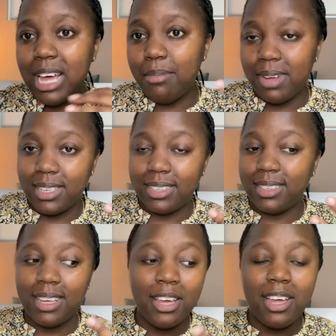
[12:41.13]

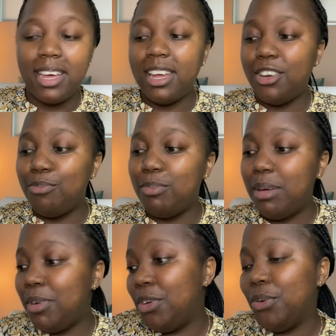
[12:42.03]
summers, and
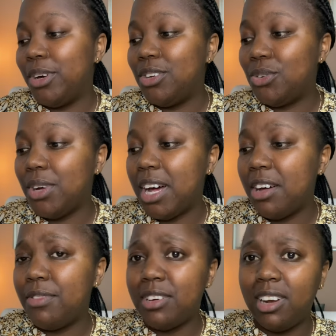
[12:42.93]
maybe you want to
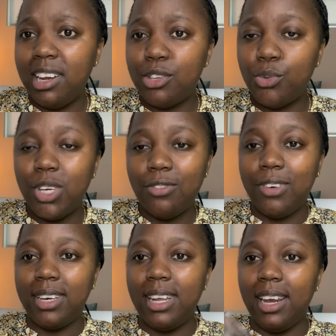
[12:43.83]
have a really sweet
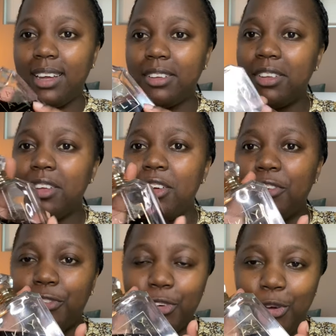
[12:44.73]
vanilla
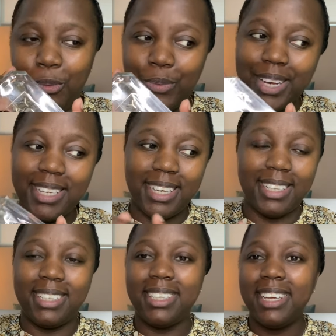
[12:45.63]
for your
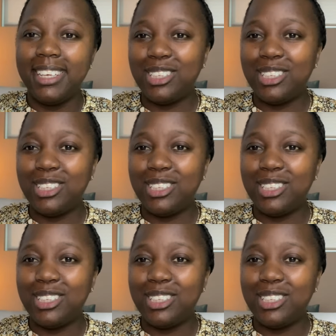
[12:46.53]
winters.